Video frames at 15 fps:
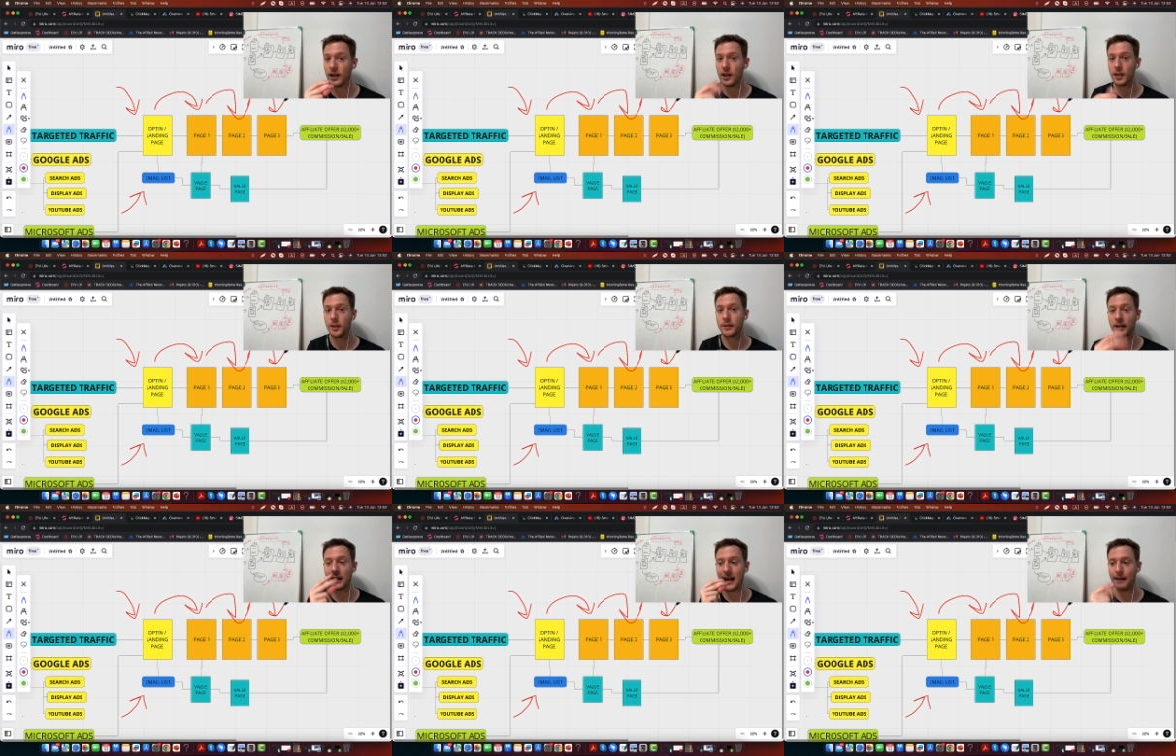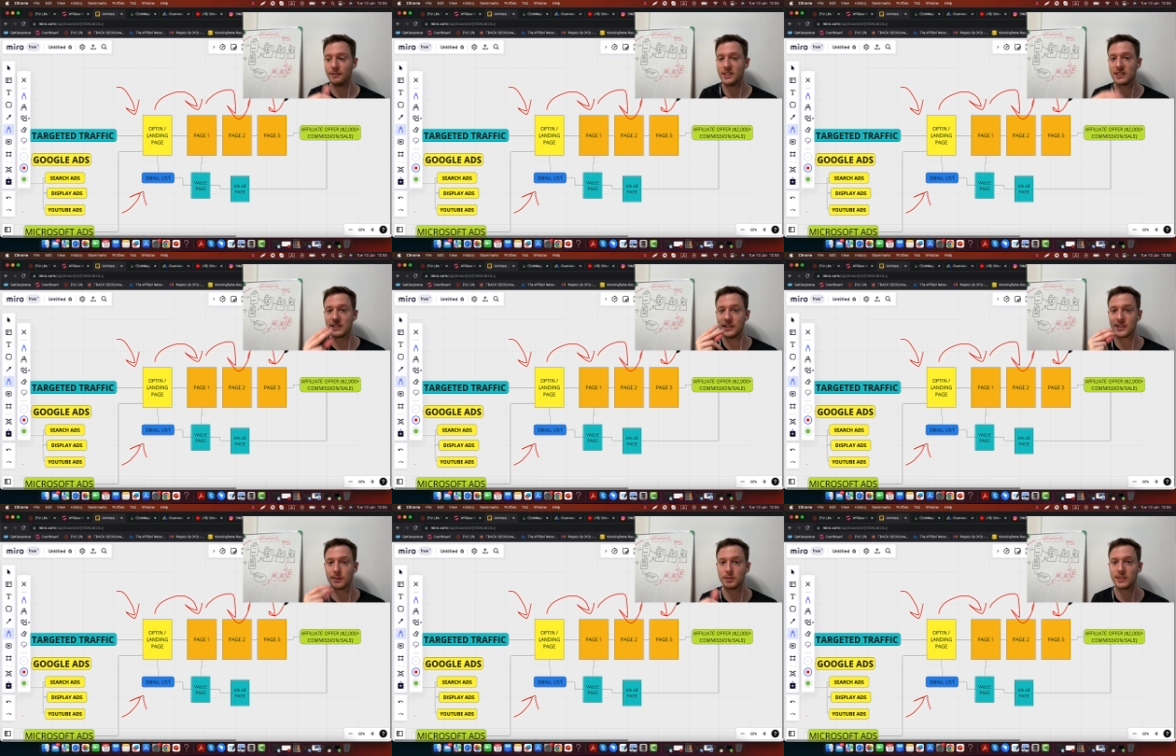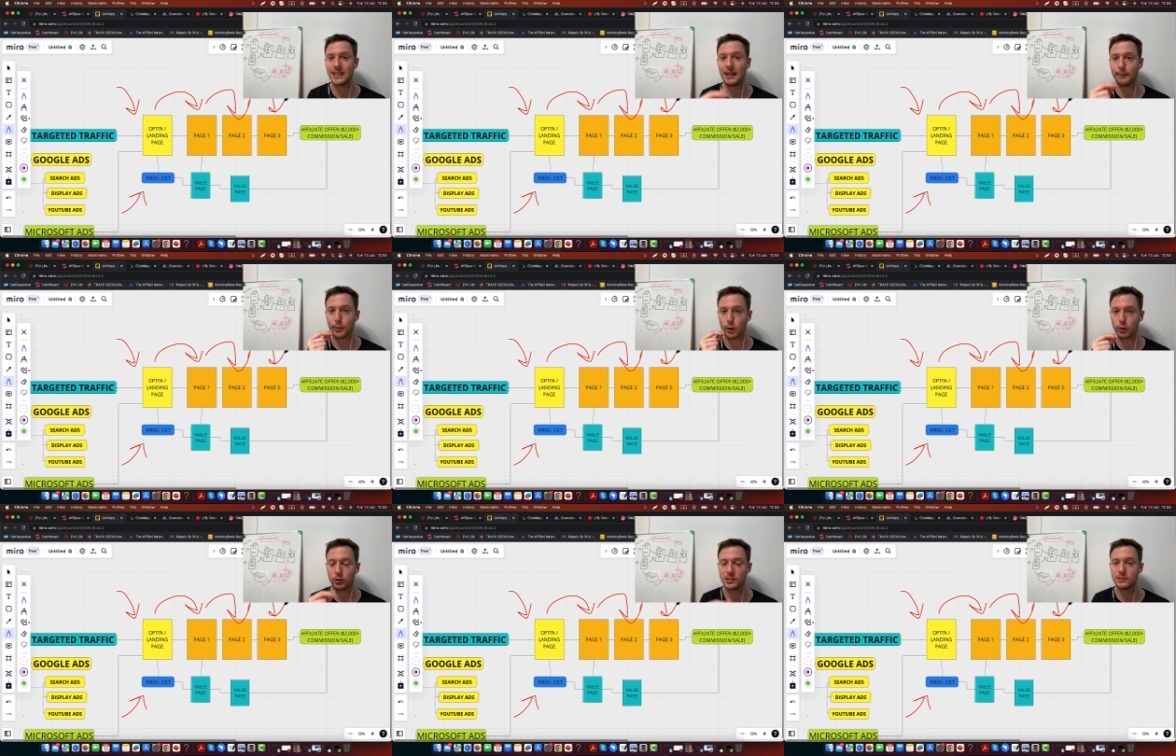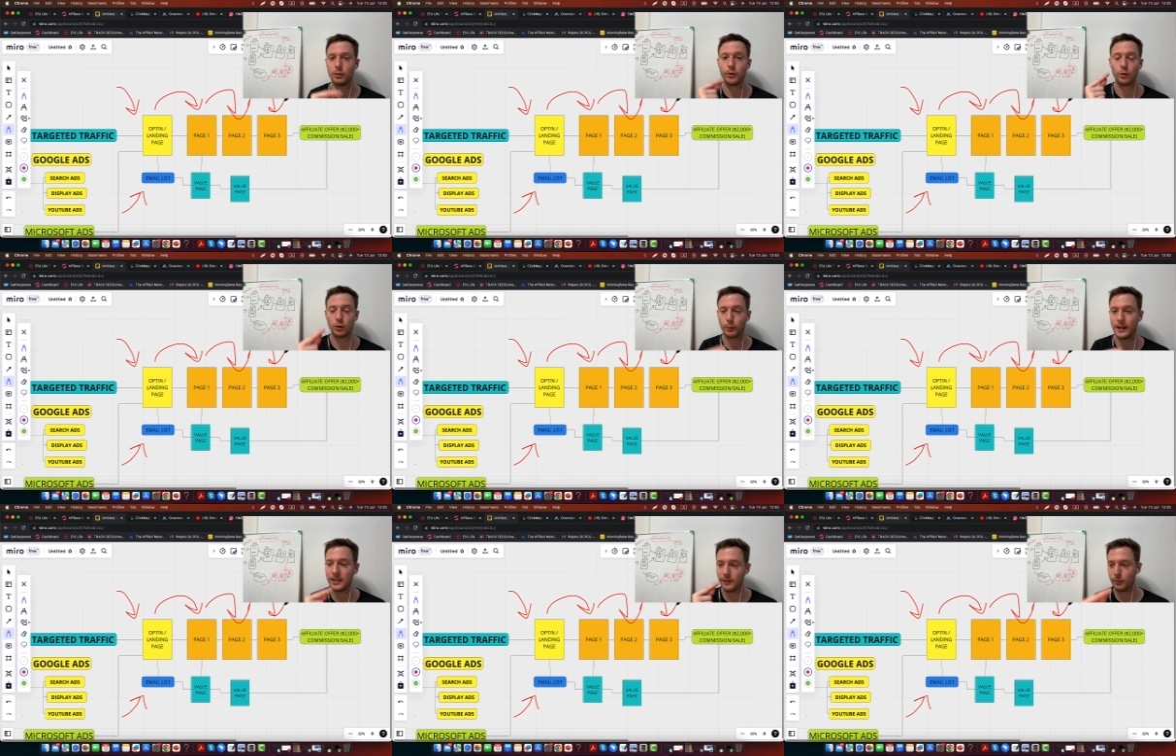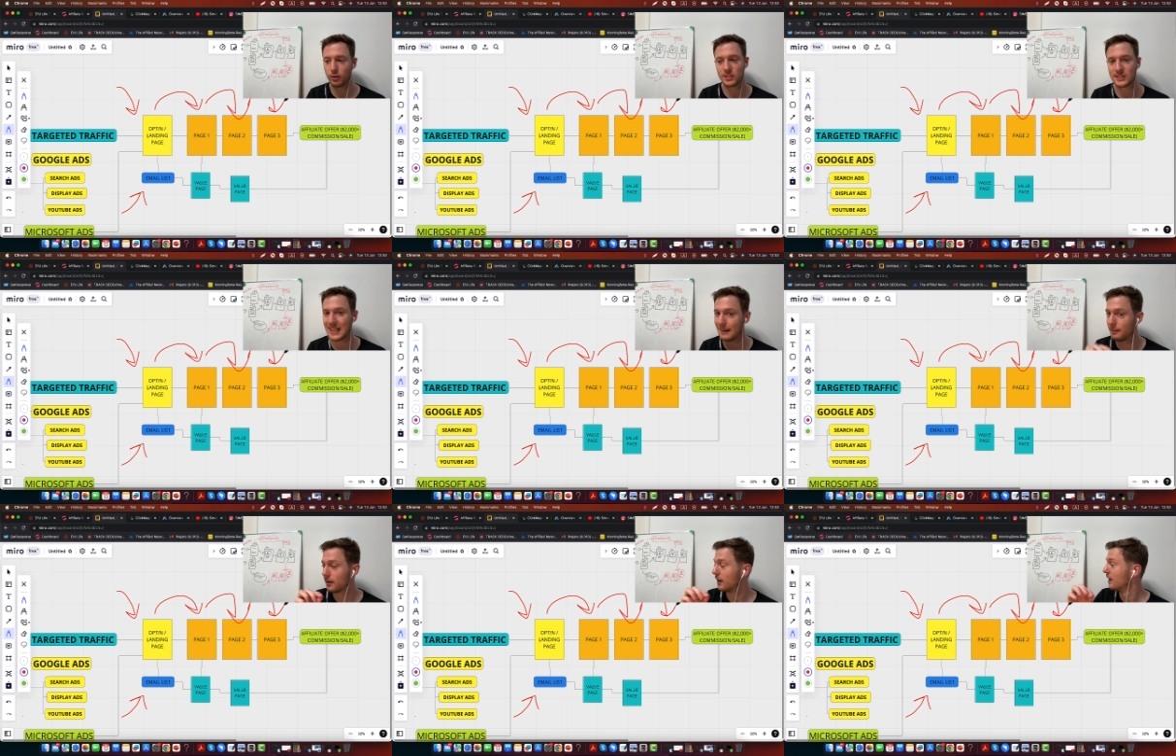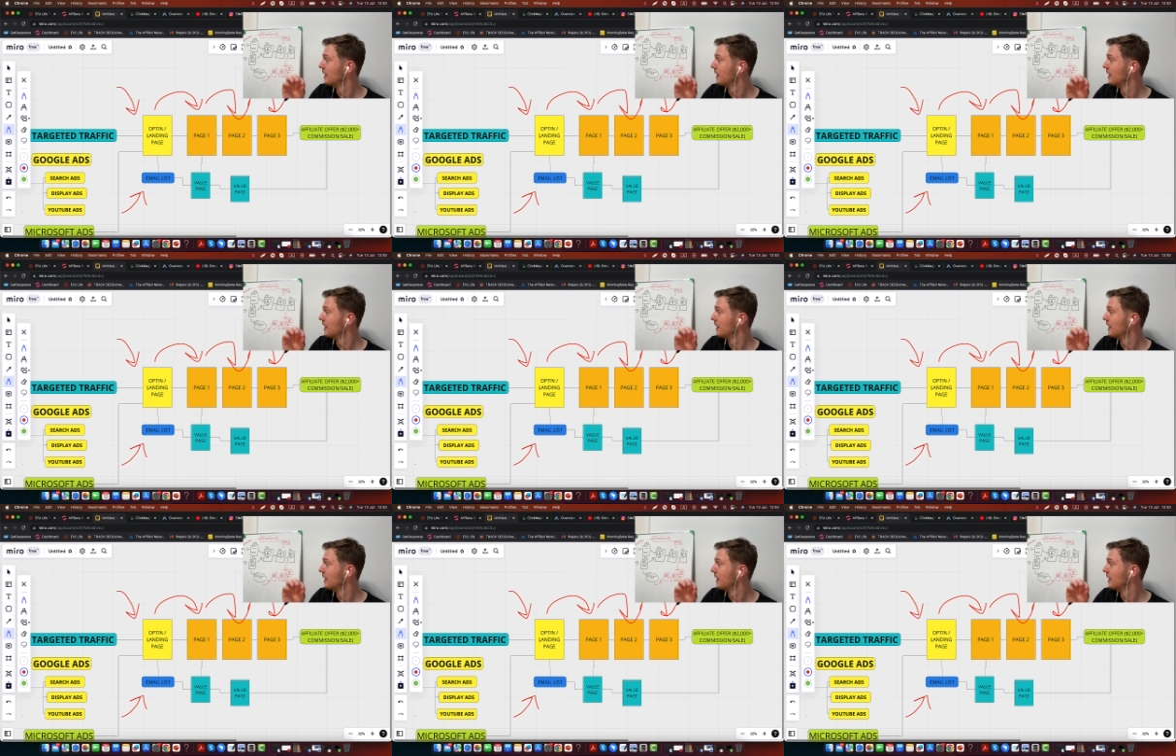You can have this system sell products for you 24 seven.